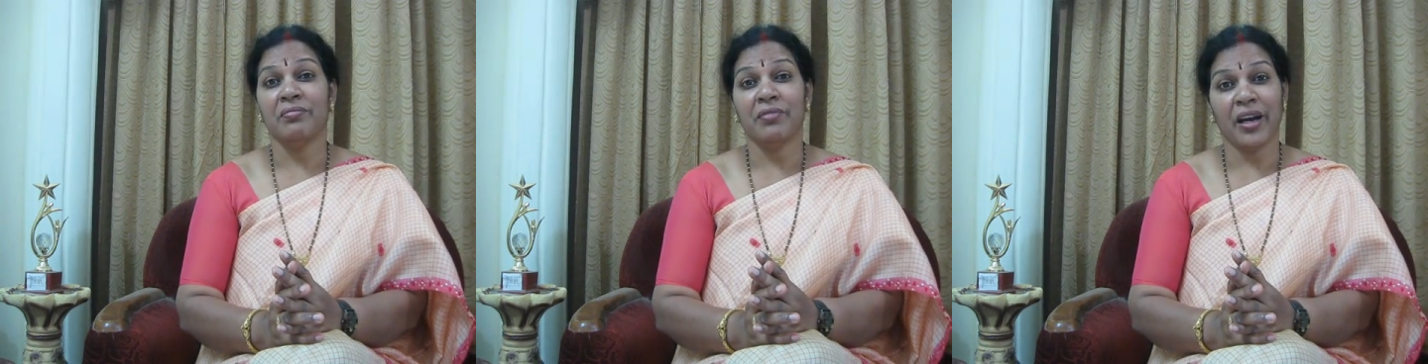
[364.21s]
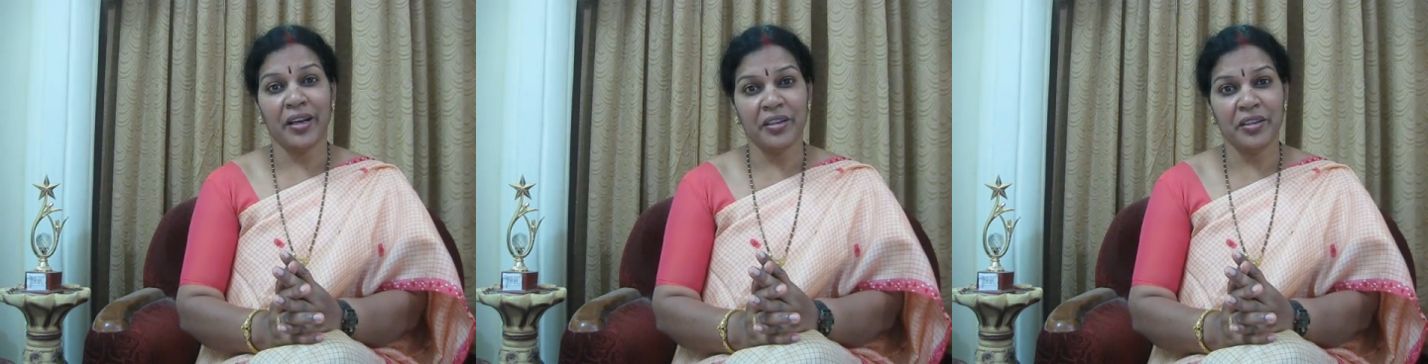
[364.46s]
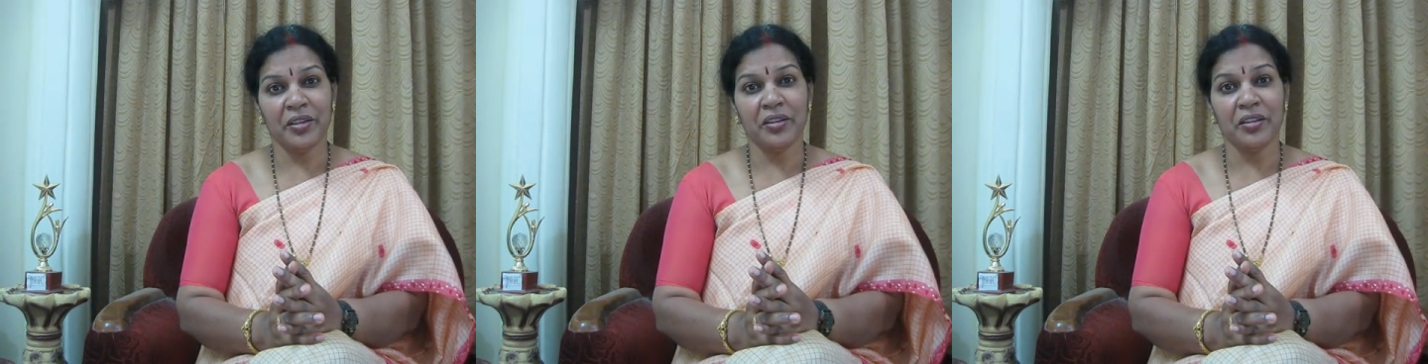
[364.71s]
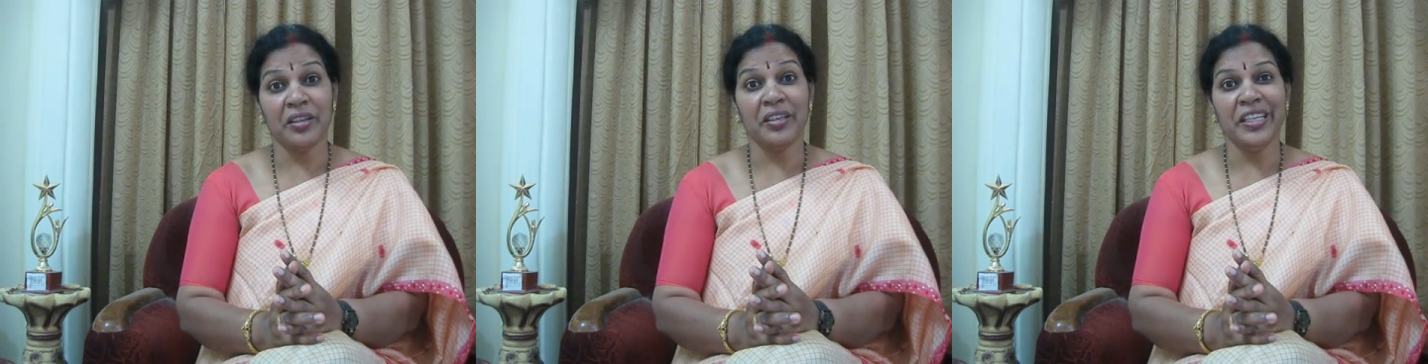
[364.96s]
ironed
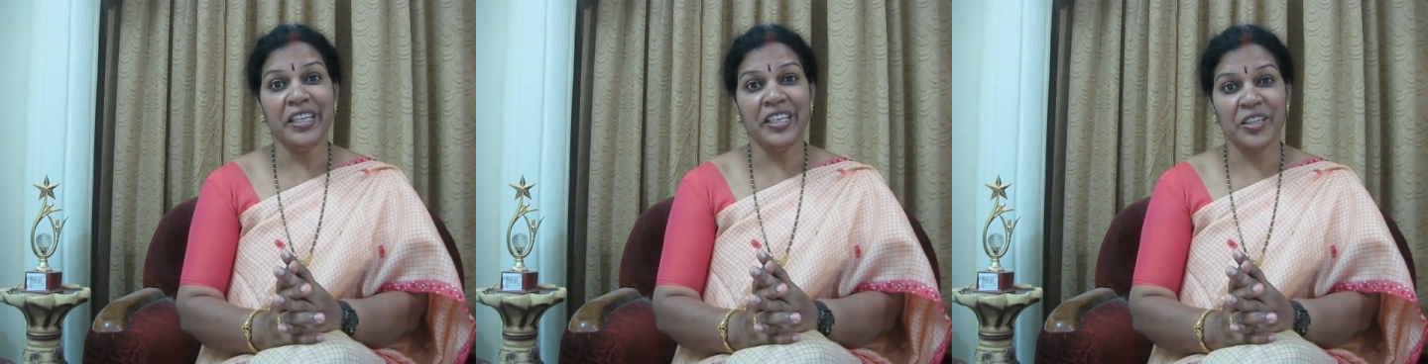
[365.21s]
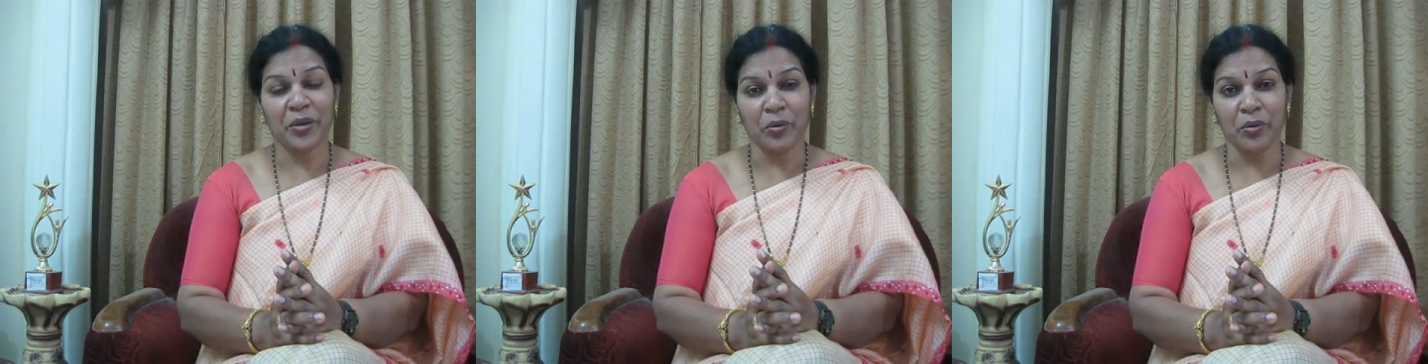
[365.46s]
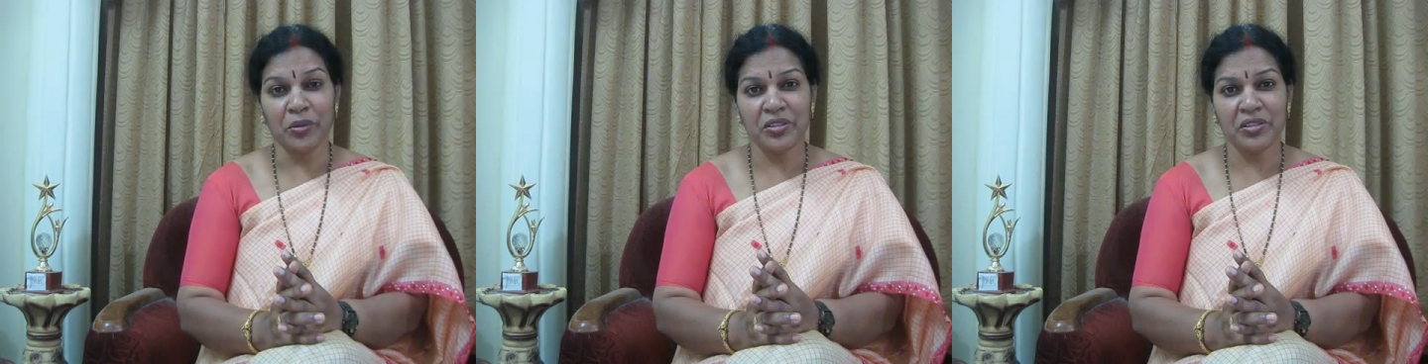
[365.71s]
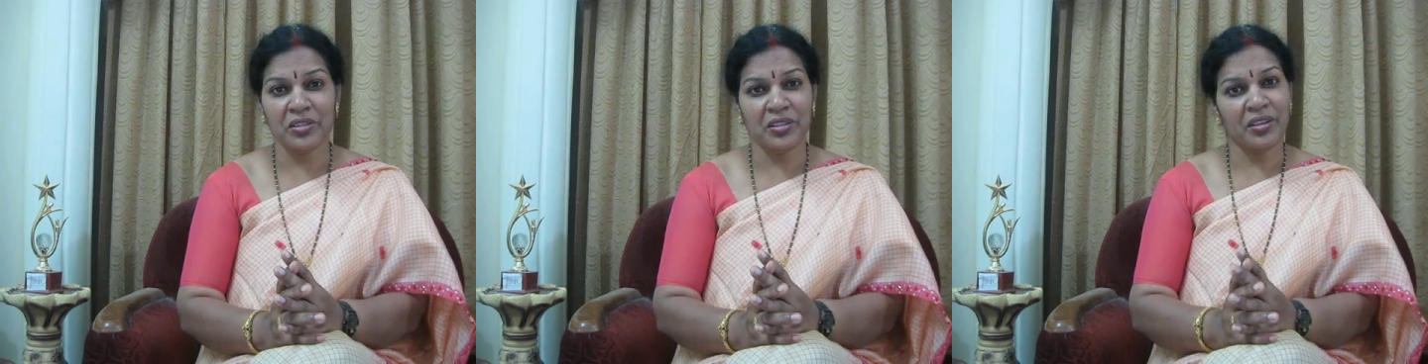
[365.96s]
neat clothes,
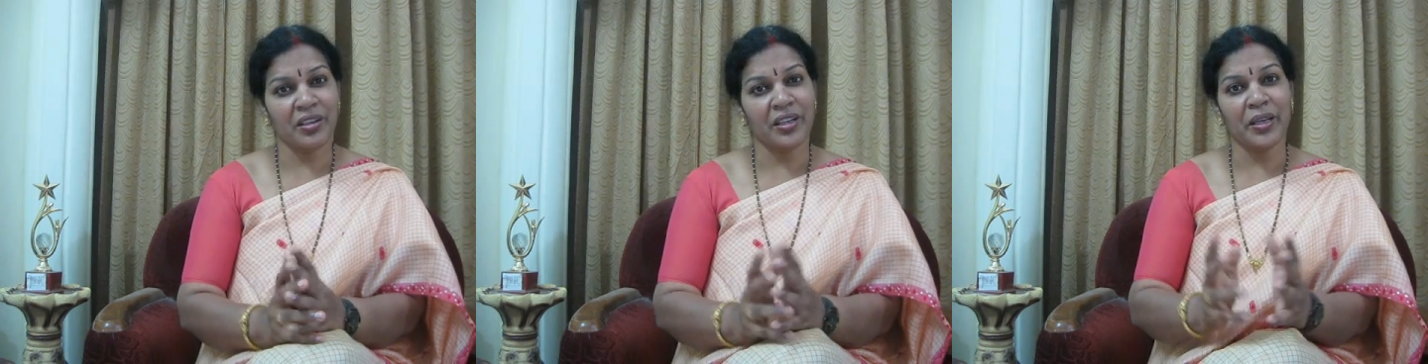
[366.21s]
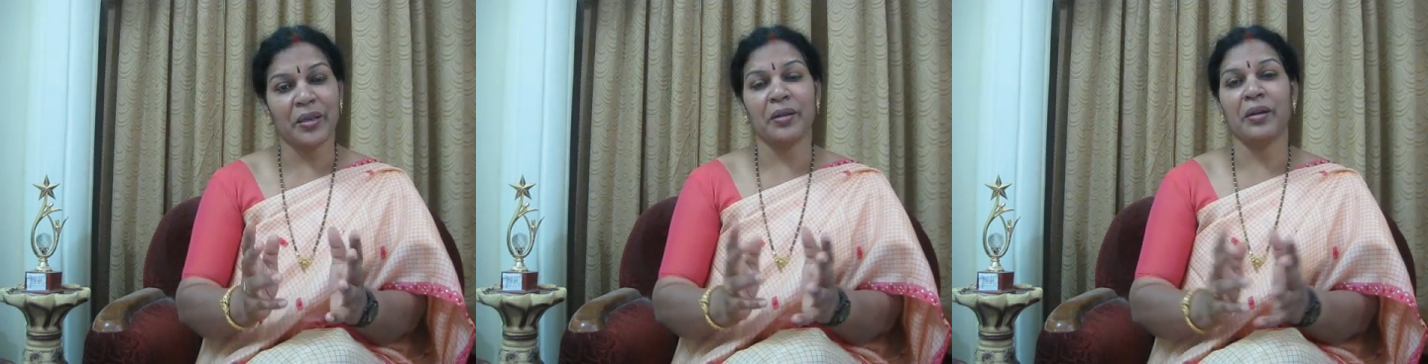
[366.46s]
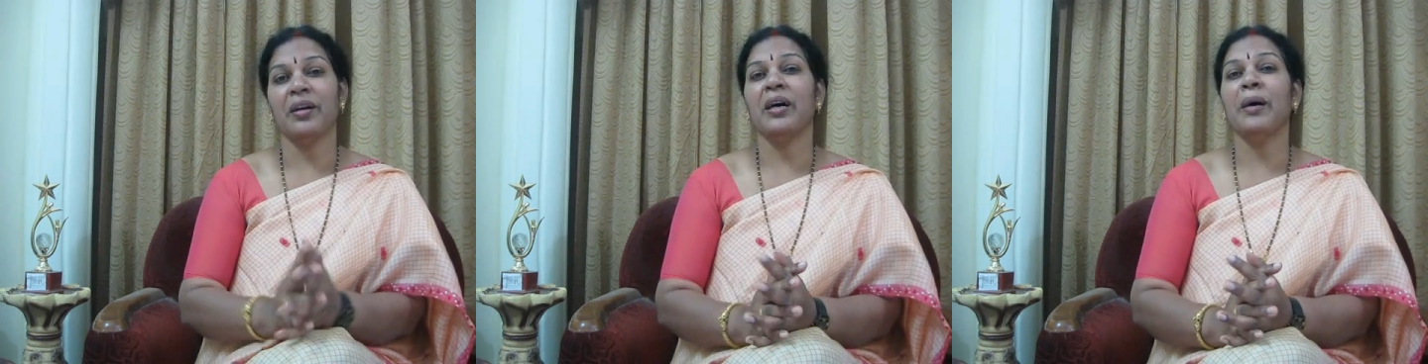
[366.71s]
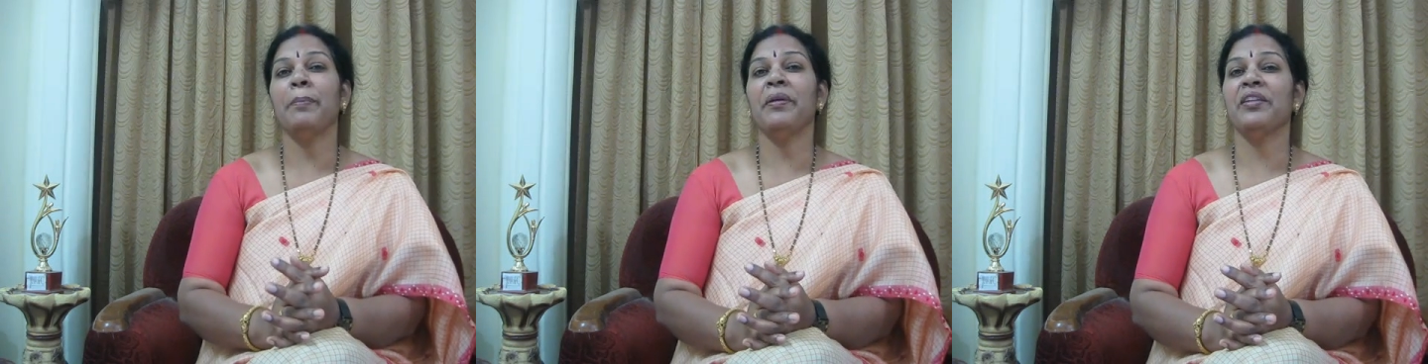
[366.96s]
like
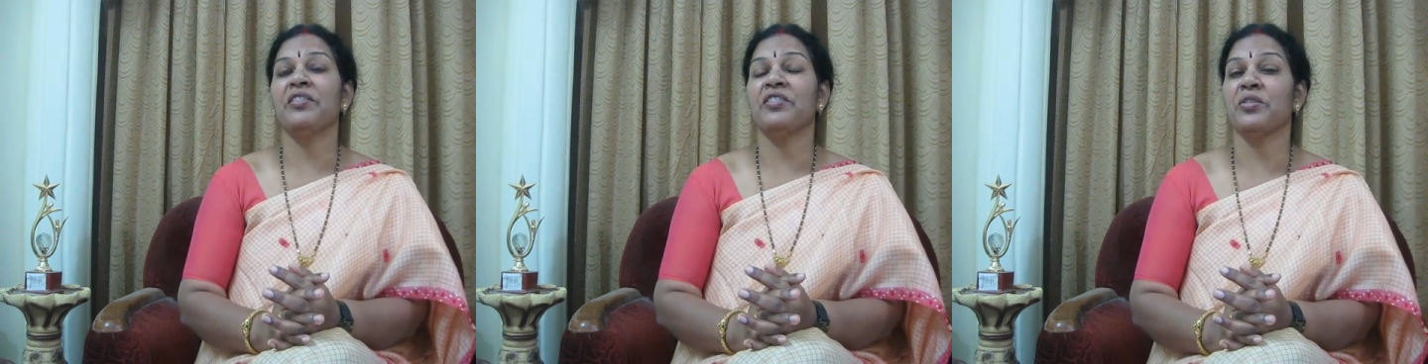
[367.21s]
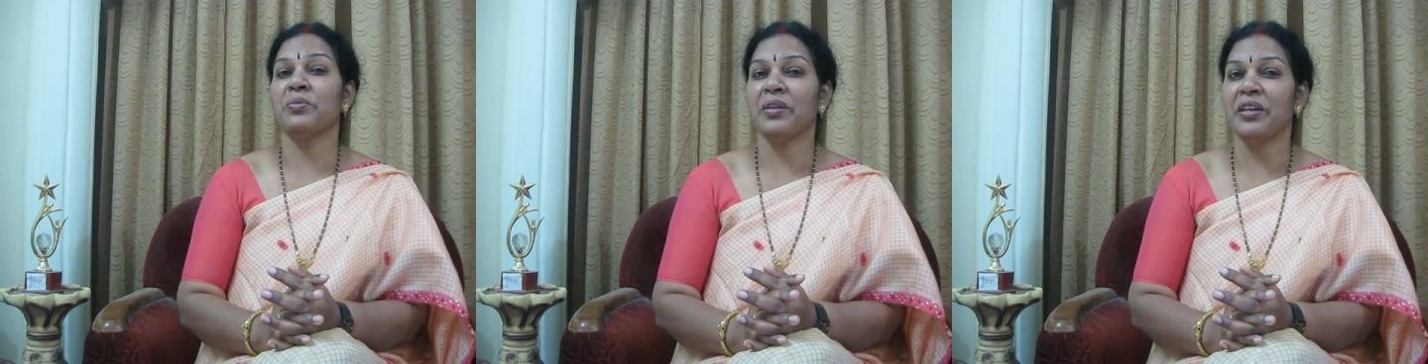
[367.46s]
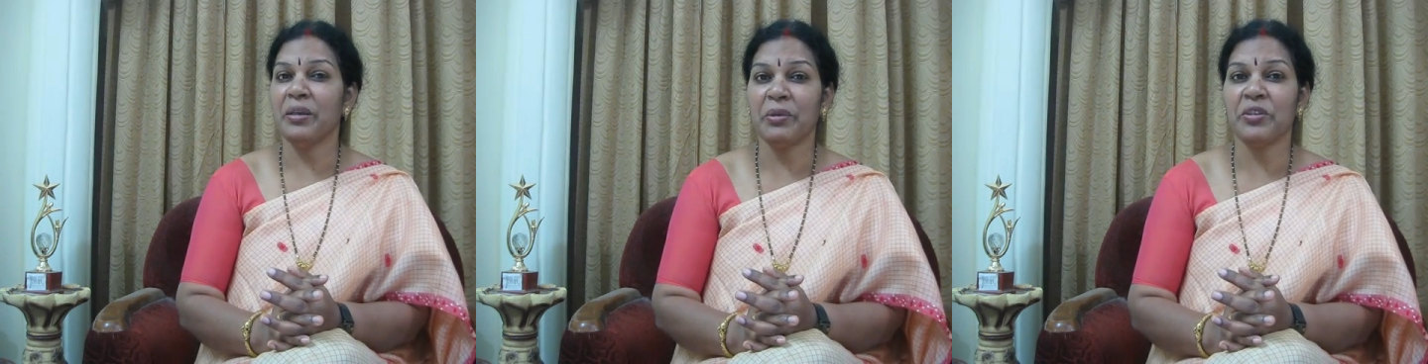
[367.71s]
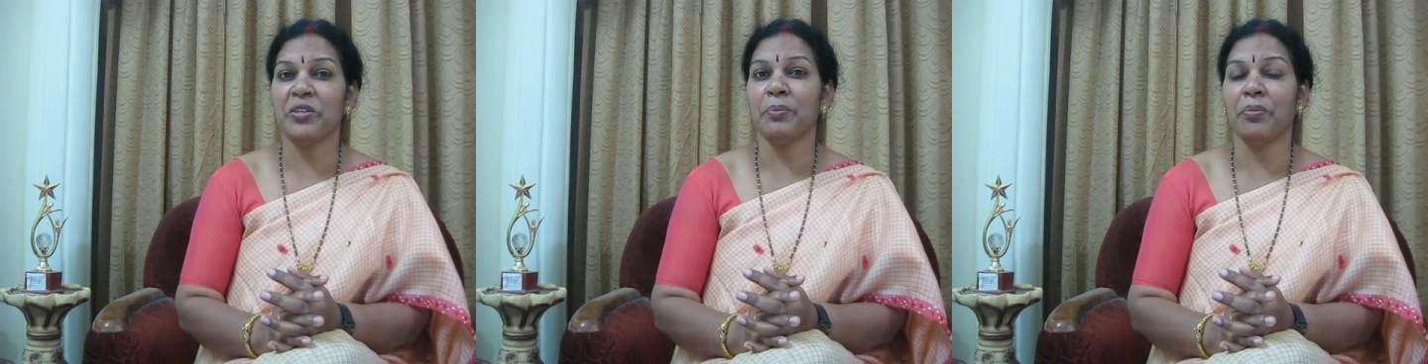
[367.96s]
appearance is very
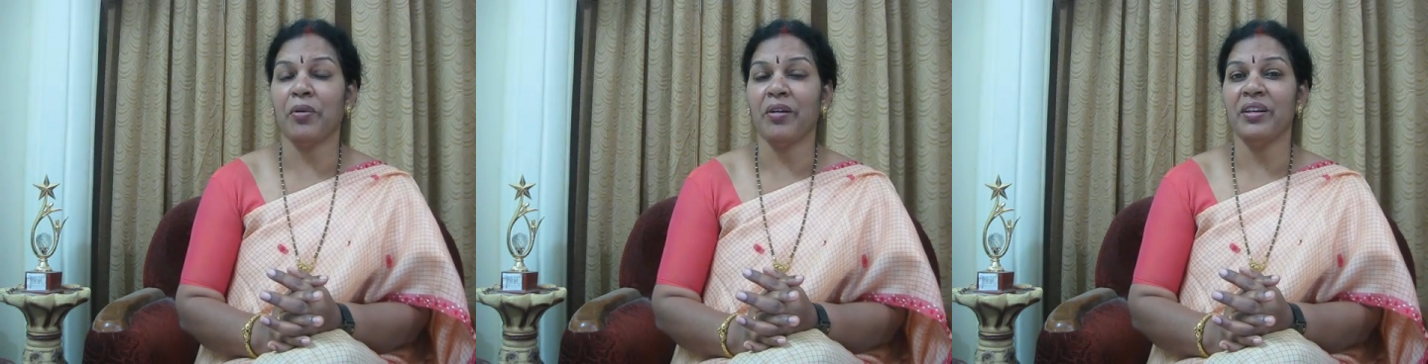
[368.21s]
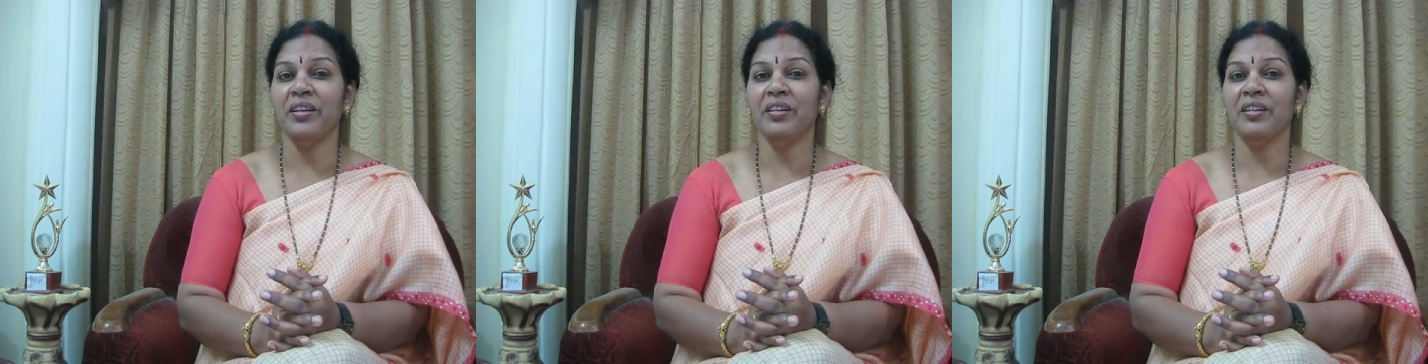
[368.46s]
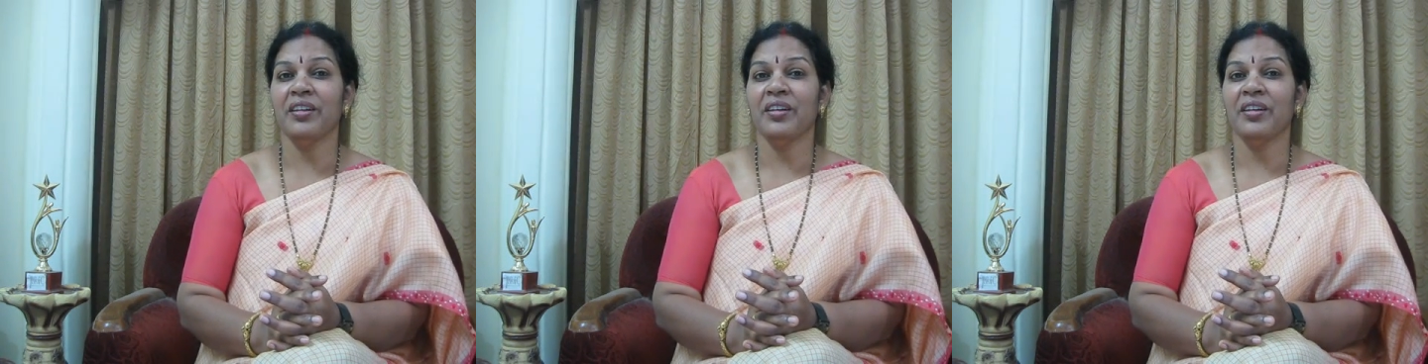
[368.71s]
much important.